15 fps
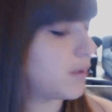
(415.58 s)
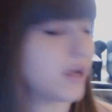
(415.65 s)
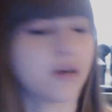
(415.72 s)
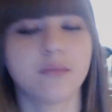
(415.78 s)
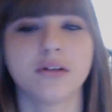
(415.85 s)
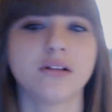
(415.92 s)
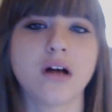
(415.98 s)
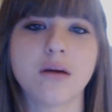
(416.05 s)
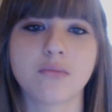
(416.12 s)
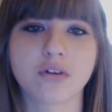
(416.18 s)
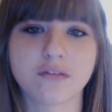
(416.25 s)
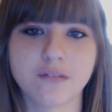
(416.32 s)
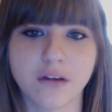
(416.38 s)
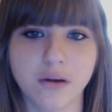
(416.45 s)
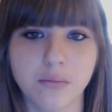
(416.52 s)
it would pick up a lot more
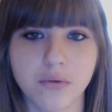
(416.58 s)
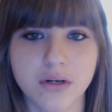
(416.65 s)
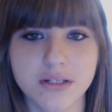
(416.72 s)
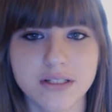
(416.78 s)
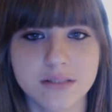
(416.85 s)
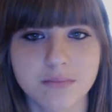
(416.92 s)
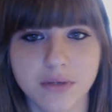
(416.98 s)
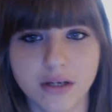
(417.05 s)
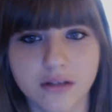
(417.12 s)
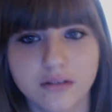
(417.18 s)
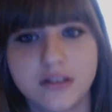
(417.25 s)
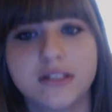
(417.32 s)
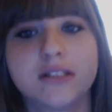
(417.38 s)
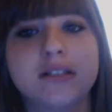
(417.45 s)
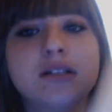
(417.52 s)
fingerprints,
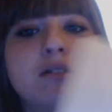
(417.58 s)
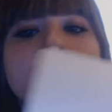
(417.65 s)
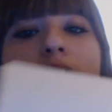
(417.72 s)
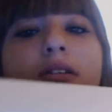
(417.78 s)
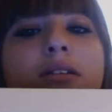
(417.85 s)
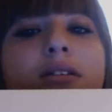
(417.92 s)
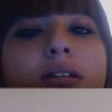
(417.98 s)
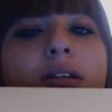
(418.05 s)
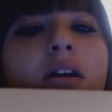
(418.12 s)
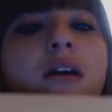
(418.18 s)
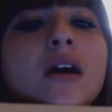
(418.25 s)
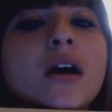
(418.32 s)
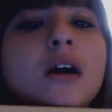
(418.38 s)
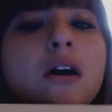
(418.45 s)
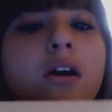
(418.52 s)
but it still looks
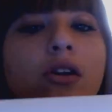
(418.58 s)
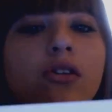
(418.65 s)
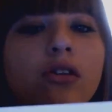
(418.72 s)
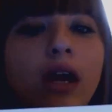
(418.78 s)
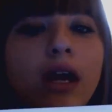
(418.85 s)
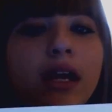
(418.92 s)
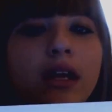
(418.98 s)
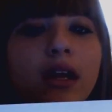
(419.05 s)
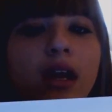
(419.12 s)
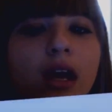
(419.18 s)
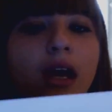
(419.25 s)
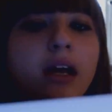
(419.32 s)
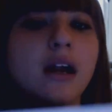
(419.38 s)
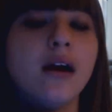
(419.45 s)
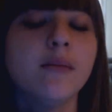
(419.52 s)
great,
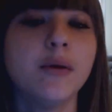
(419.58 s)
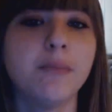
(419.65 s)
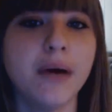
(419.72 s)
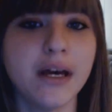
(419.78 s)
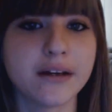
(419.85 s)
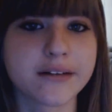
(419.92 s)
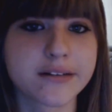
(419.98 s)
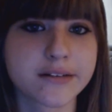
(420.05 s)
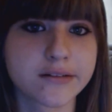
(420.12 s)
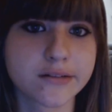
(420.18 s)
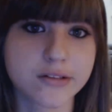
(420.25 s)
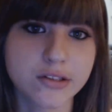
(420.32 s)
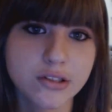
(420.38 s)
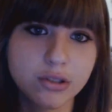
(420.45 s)
and I'm a mess,